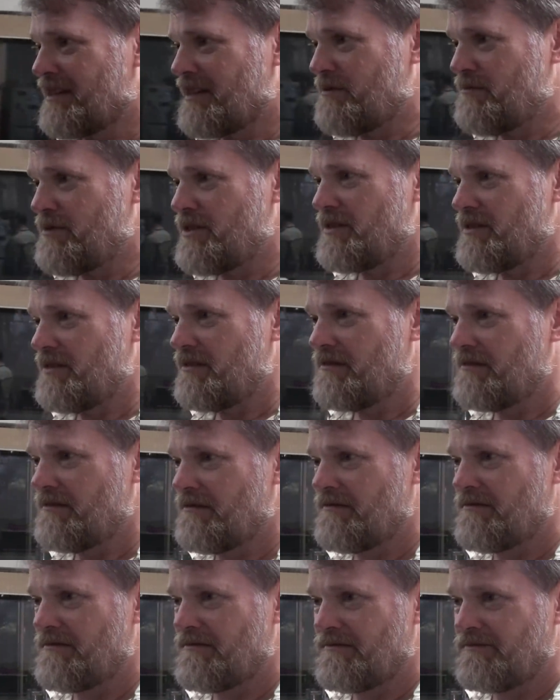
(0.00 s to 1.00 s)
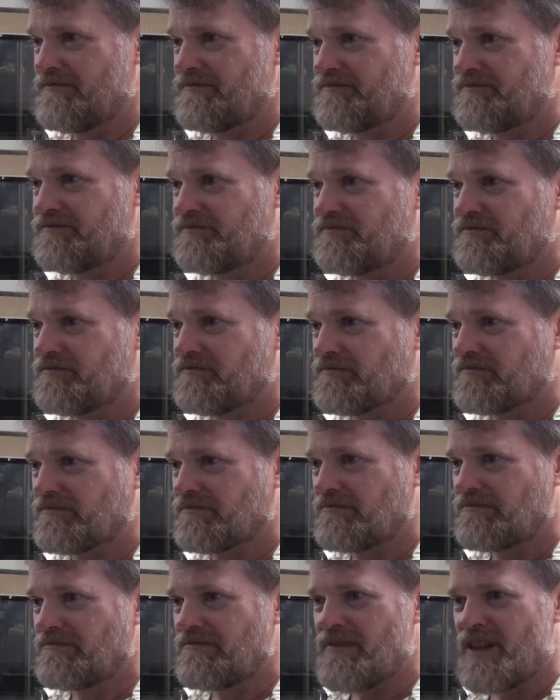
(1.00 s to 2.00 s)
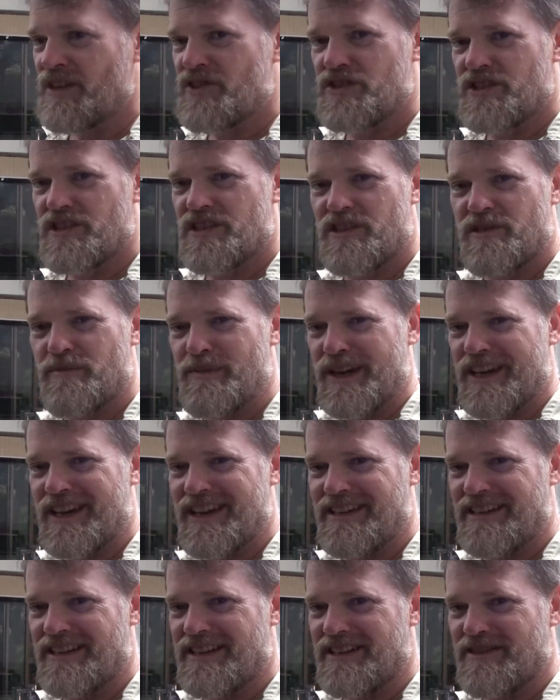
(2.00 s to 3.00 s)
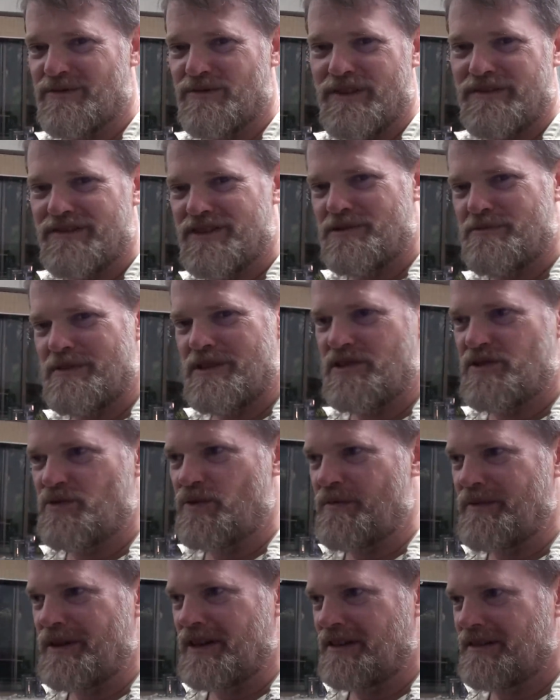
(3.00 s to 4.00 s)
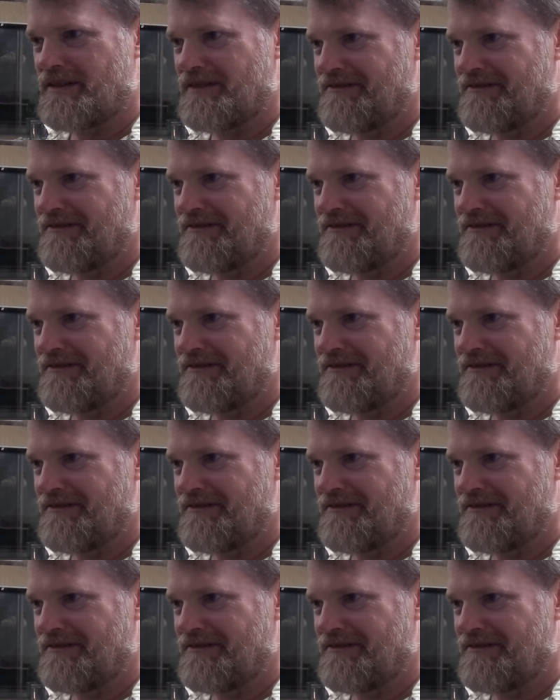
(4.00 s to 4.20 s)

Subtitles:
Come on. What? She's in a bikini. We've just been swimming.